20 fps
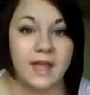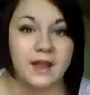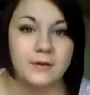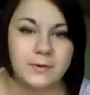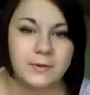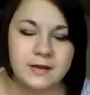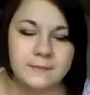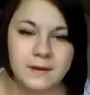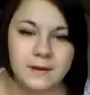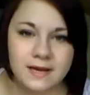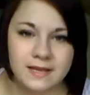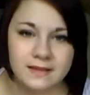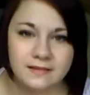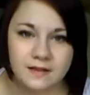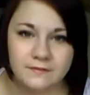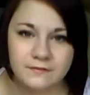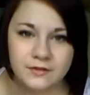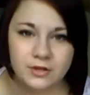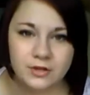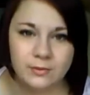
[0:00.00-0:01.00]
I read But I
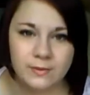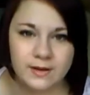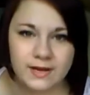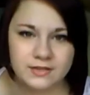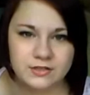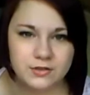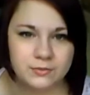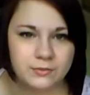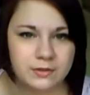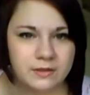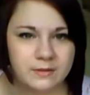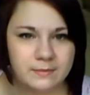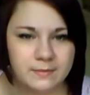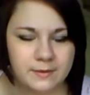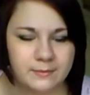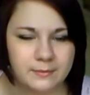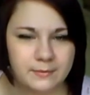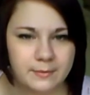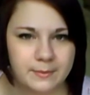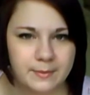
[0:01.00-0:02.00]
Love You, and I don't really
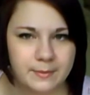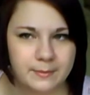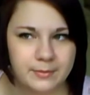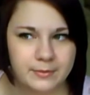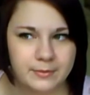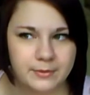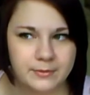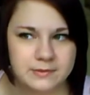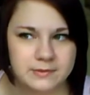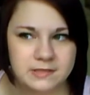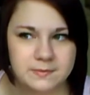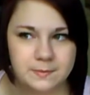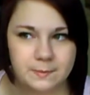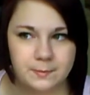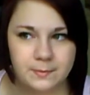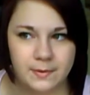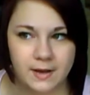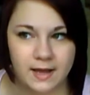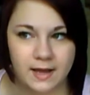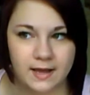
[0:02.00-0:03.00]
remember who it's
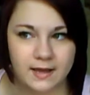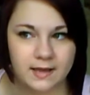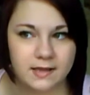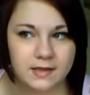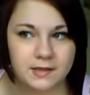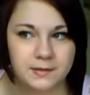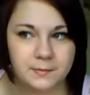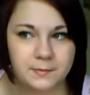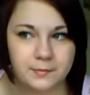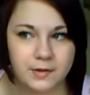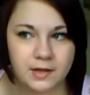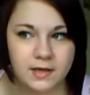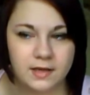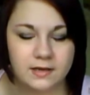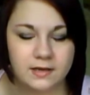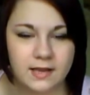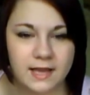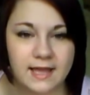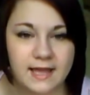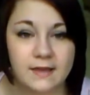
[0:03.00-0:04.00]
by,
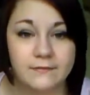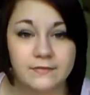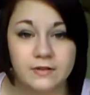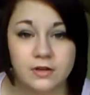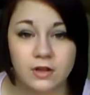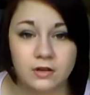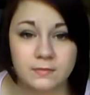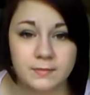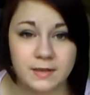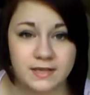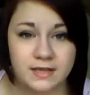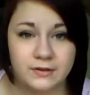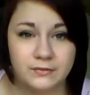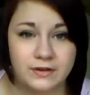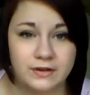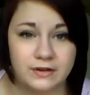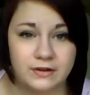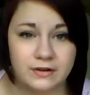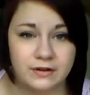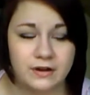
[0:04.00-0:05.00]
but I have it on my
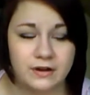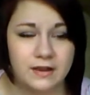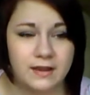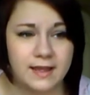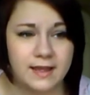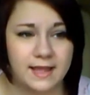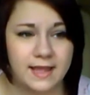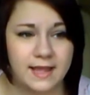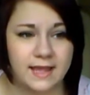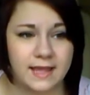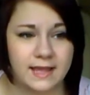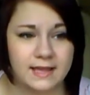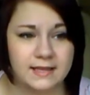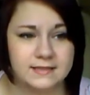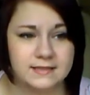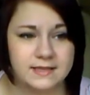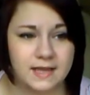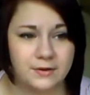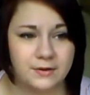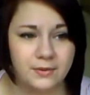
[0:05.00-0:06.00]
e-reader,
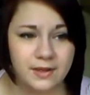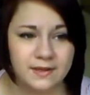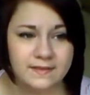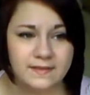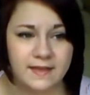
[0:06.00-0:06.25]
and I read